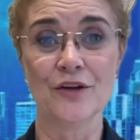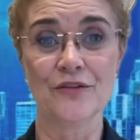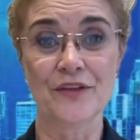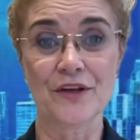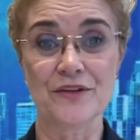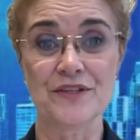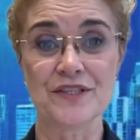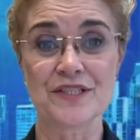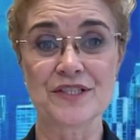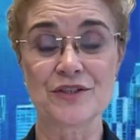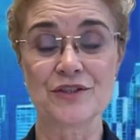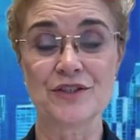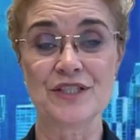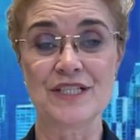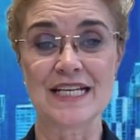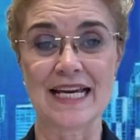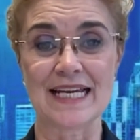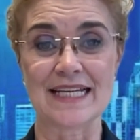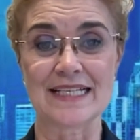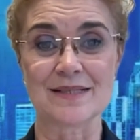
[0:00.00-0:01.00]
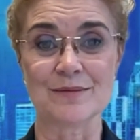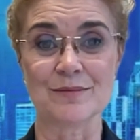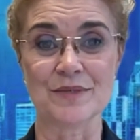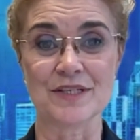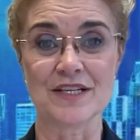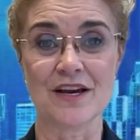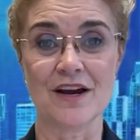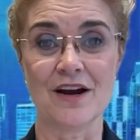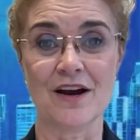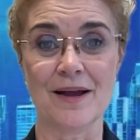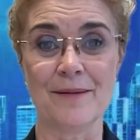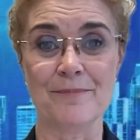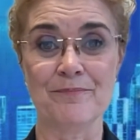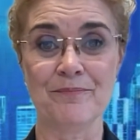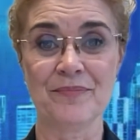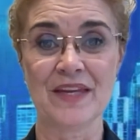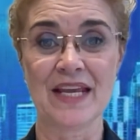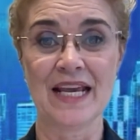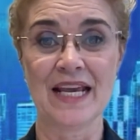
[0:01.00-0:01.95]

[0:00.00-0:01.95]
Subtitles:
though this could take some time.